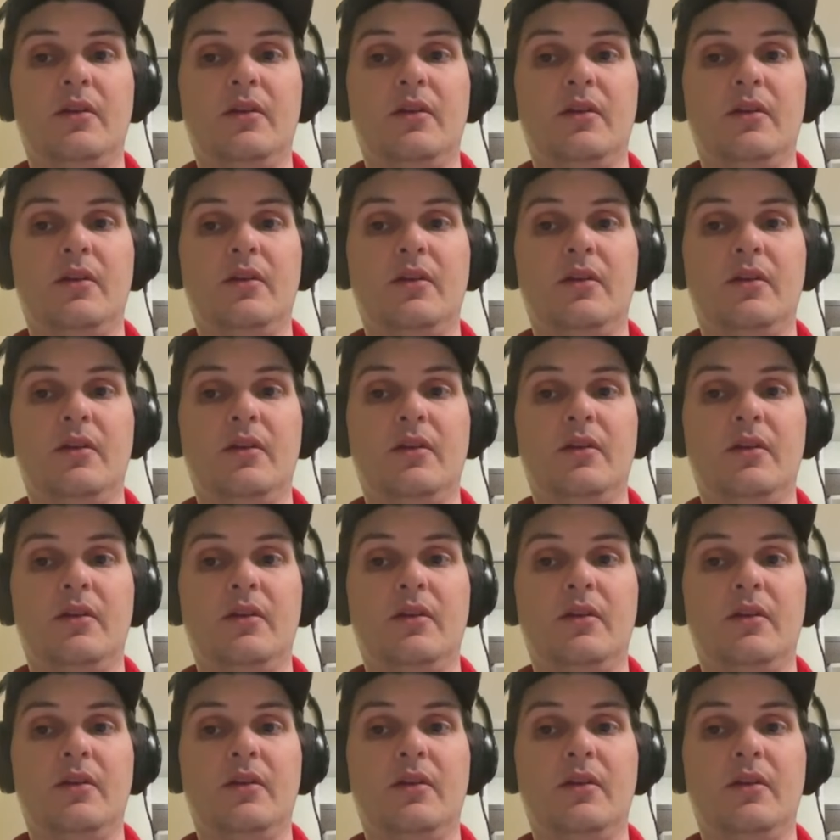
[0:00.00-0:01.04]
you know,
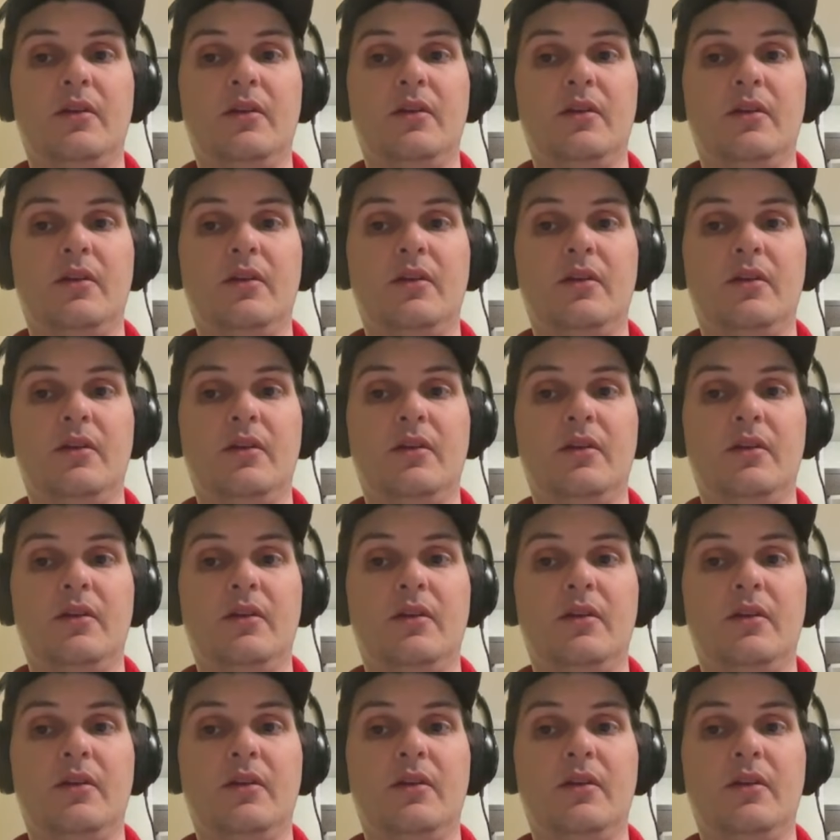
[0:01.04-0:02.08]
Jovan
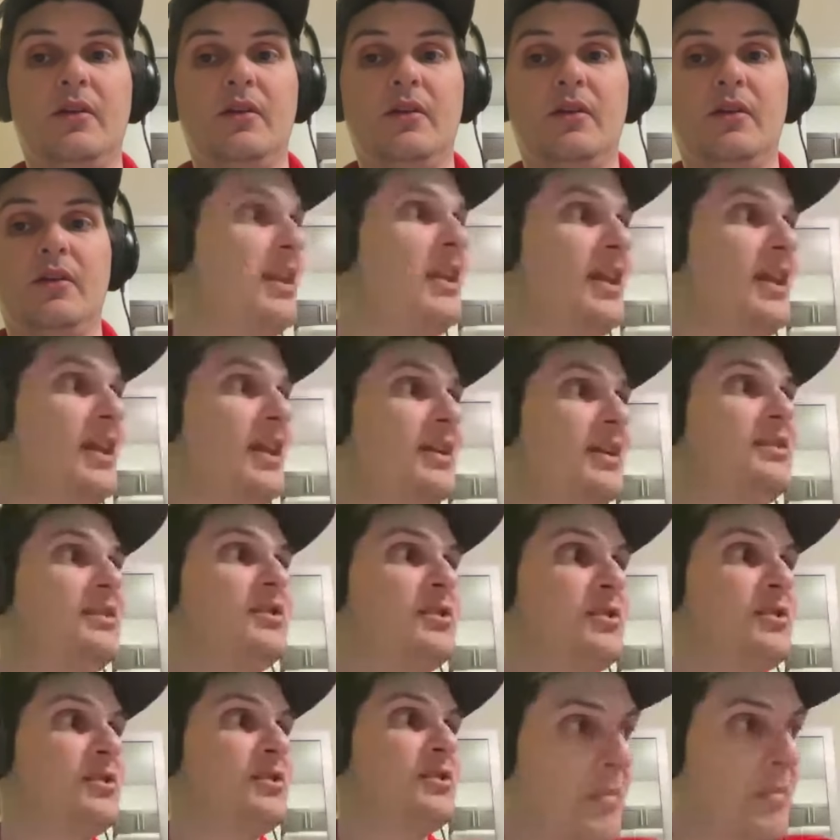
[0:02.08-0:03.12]
makes a really good case
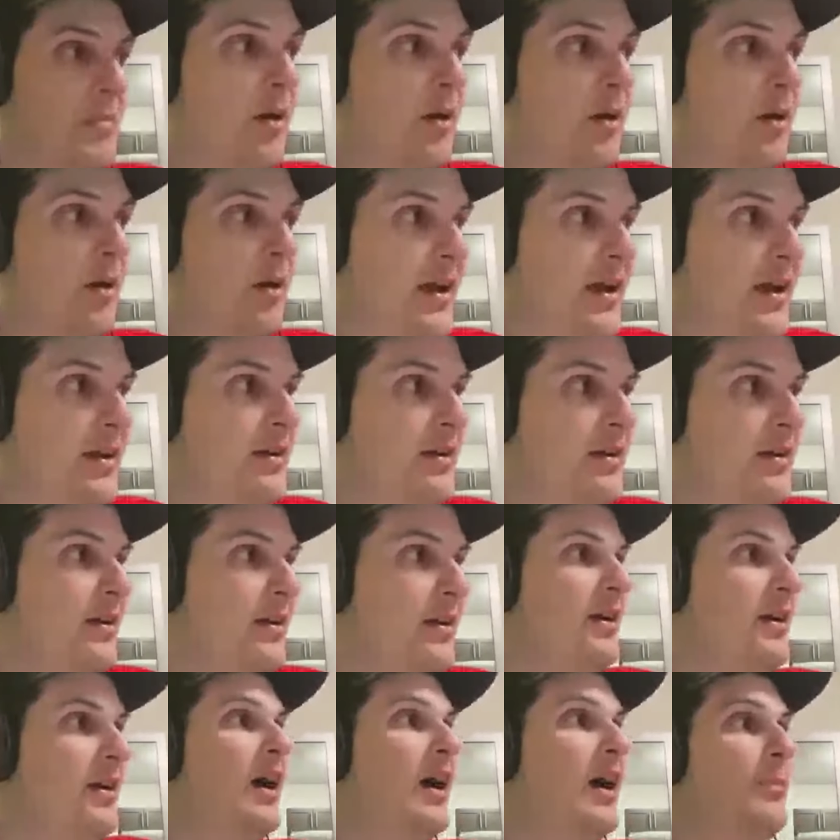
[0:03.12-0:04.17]
in his
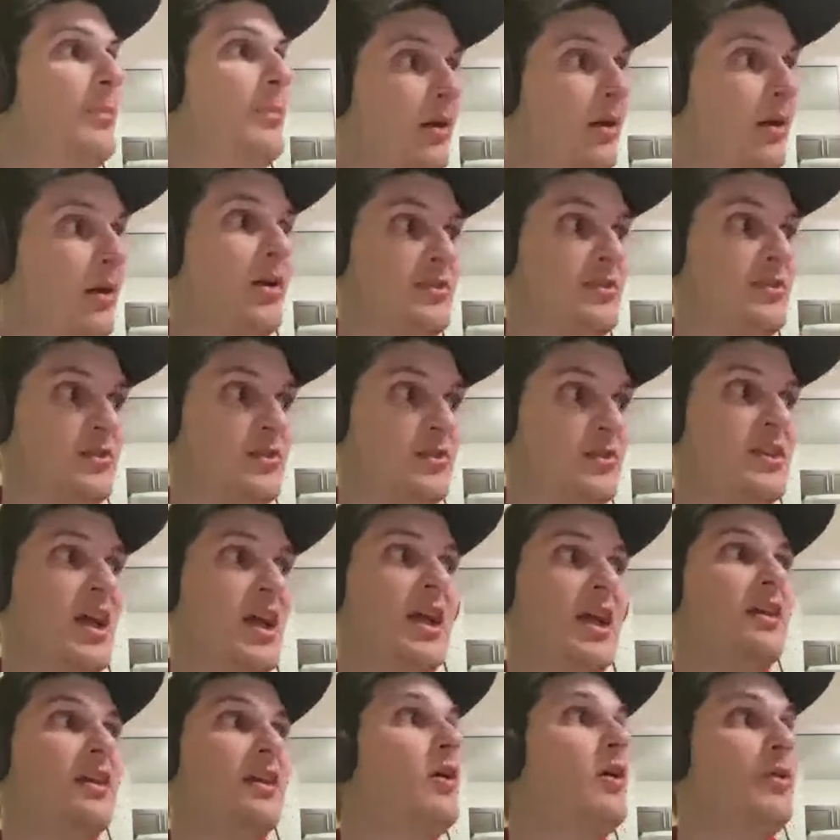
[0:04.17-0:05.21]
mailbag about Russell,
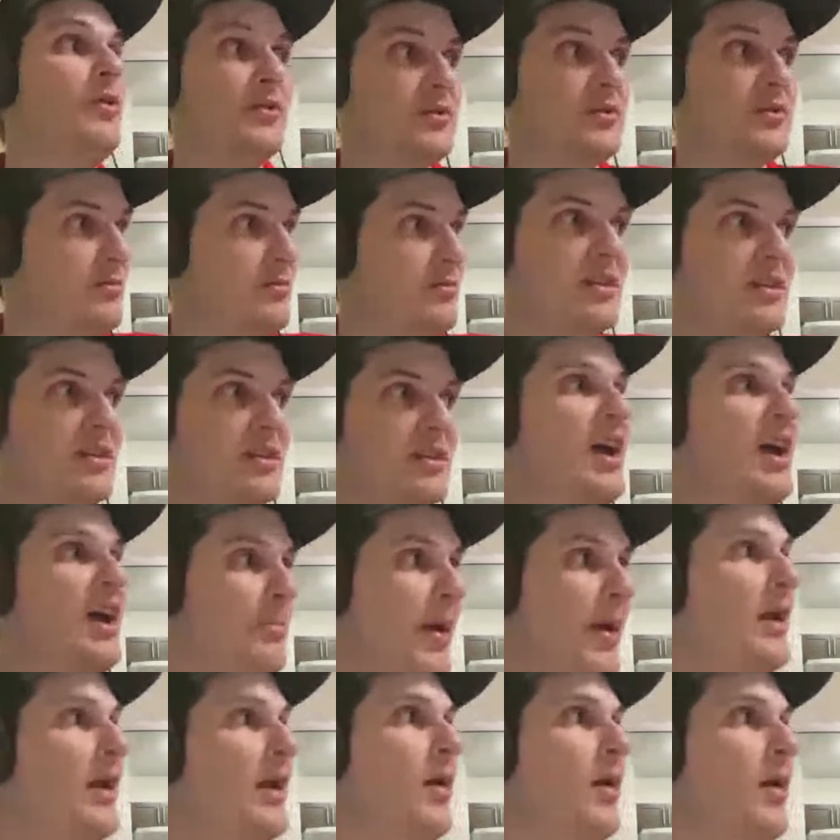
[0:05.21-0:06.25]
saying, you know, there's he's got
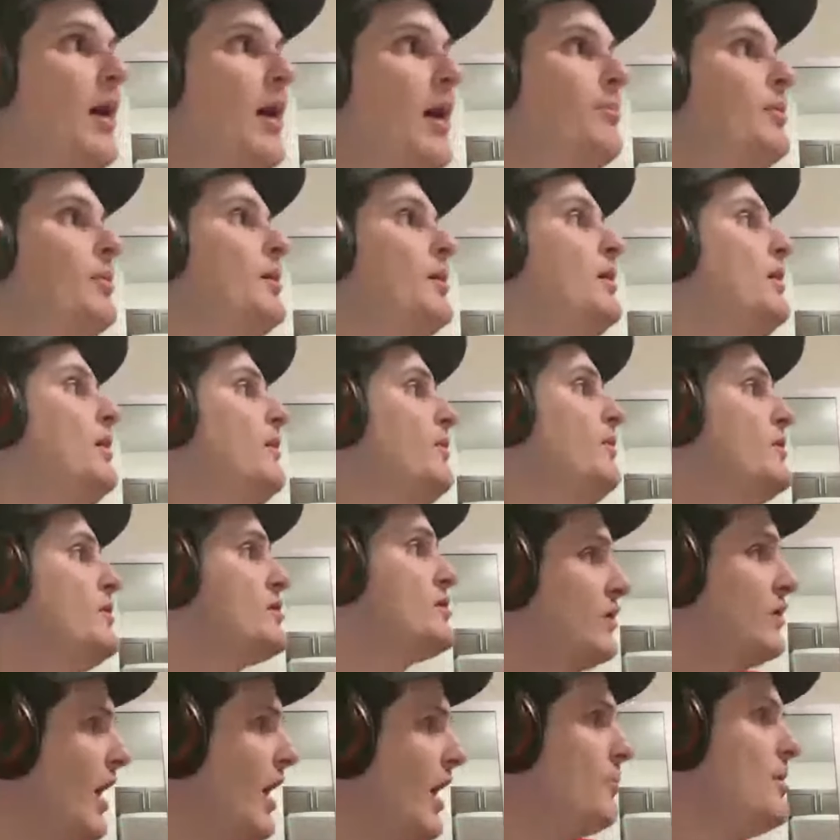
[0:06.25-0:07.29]
a bad rap. There's
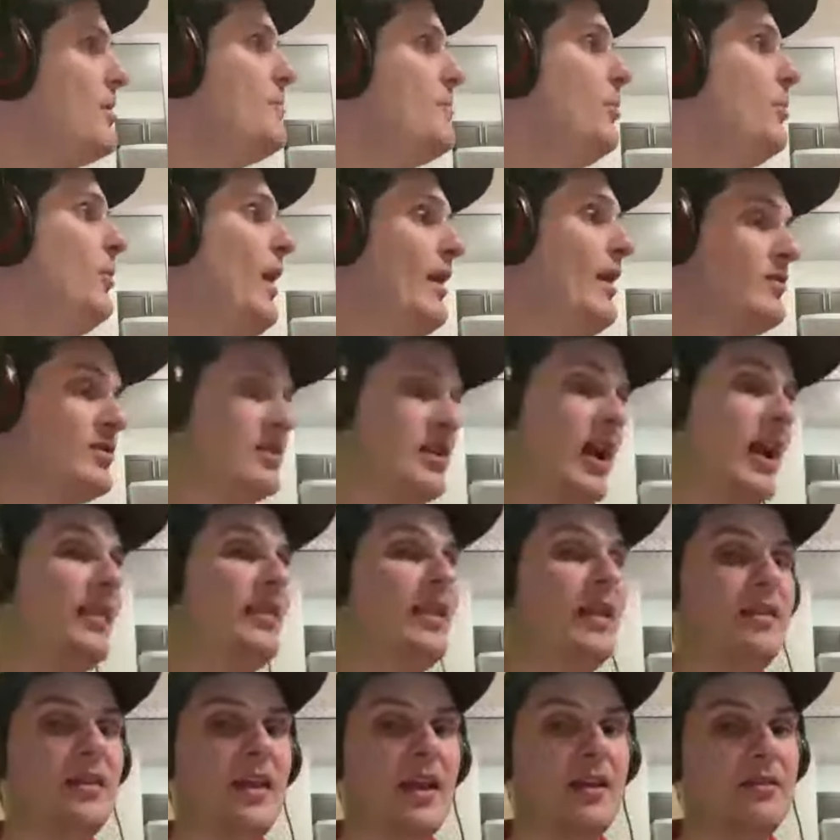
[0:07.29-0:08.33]
a lot of people outside
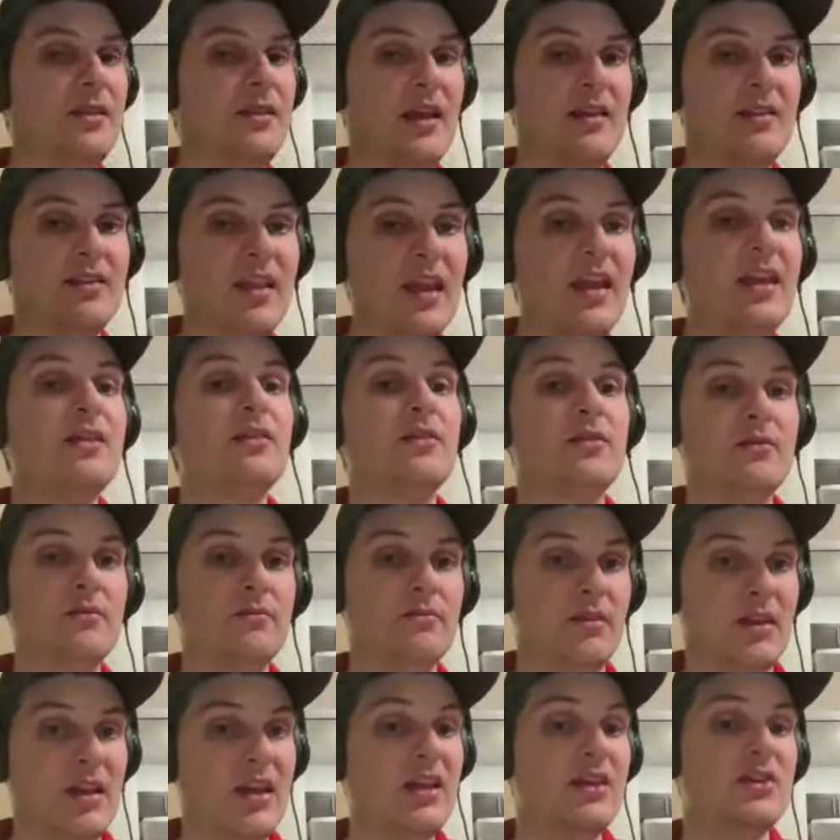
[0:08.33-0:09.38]
that that that think
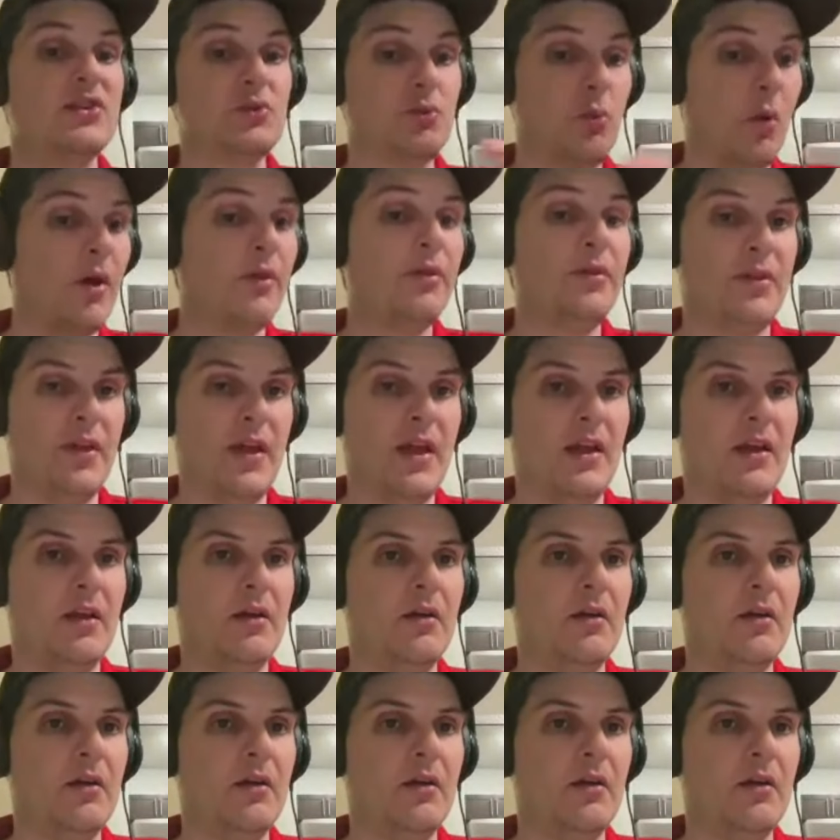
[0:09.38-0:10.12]
he is one thing.